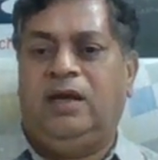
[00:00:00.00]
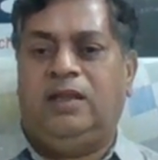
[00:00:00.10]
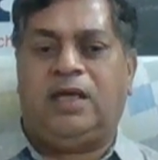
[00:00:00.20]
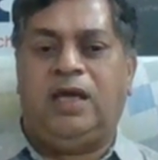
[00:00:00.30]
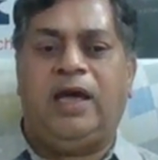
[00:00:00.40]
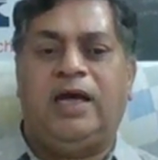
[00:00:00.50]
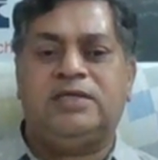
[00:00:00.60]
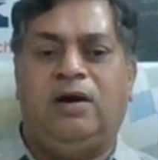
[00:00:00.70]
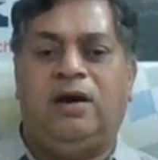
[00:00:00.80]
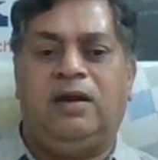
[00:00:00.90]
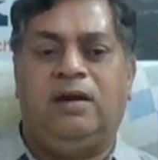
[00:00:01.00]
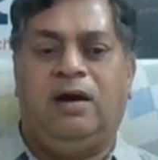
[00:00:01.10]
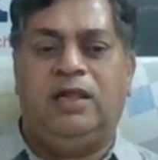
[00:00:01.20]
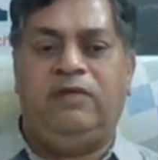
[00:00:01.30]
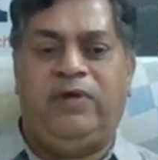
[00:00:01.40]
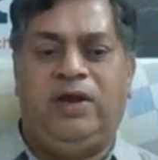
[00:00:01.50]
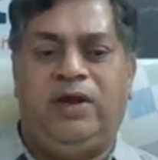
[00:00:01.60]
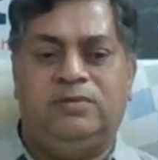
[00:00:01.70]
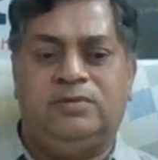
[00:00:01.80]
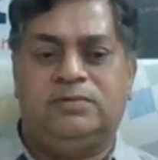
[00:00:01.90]
The king has gone all the way
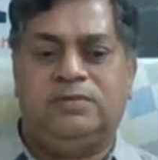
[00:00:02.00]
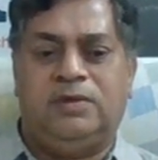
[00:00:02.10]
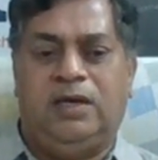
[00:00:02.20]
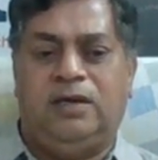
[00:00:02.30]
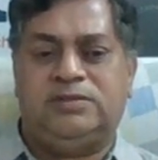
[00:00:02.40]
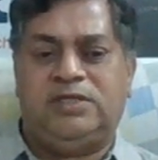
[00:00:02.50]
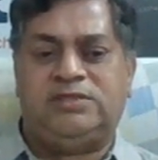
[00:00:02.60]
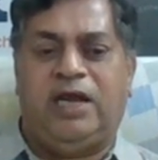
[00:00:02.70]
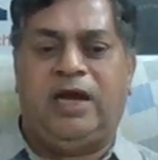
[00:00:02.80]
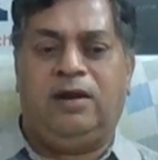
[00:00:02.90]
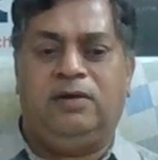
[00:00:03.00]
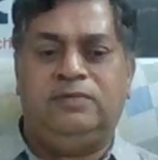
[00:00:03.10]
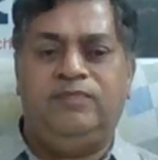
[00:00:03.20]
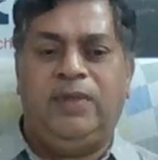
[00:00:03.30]
to 6th rank now,